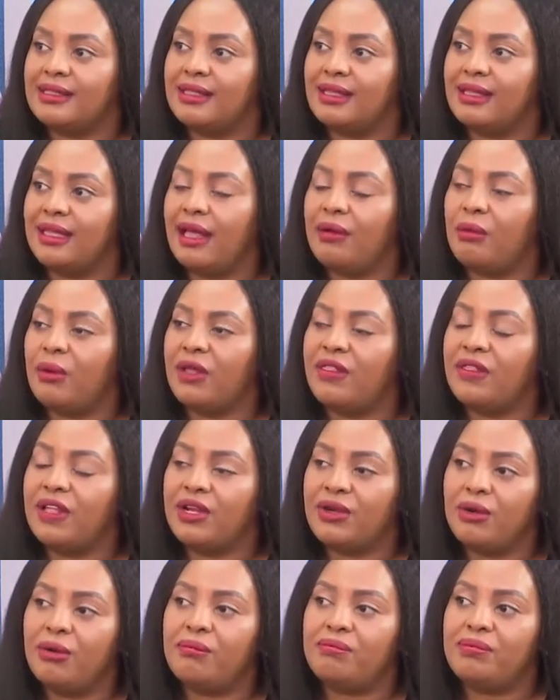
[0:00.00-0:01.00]
that when they
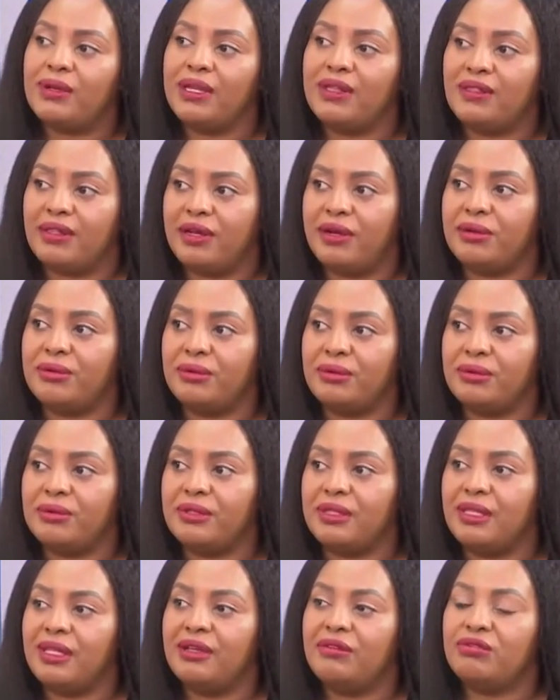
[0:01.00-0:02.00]
don't play their role,
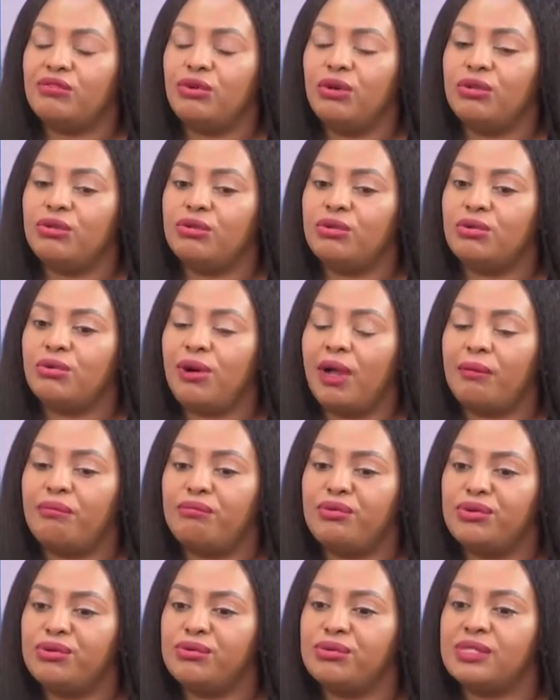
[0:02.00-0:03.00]
they've gone through
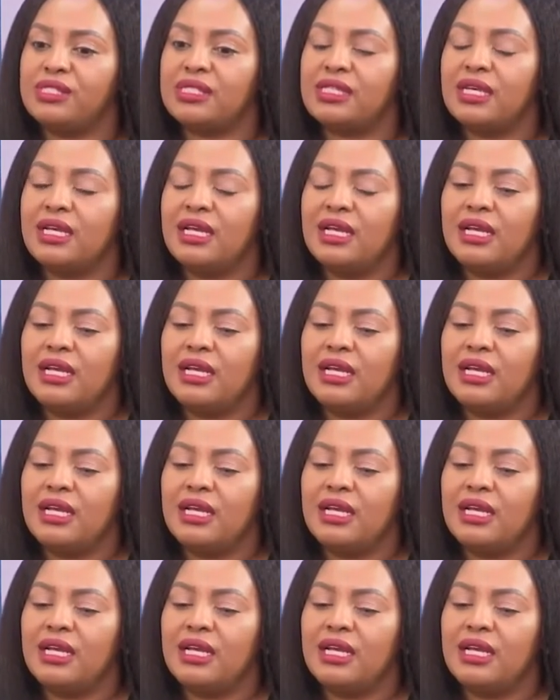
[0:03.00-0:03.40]
abuse,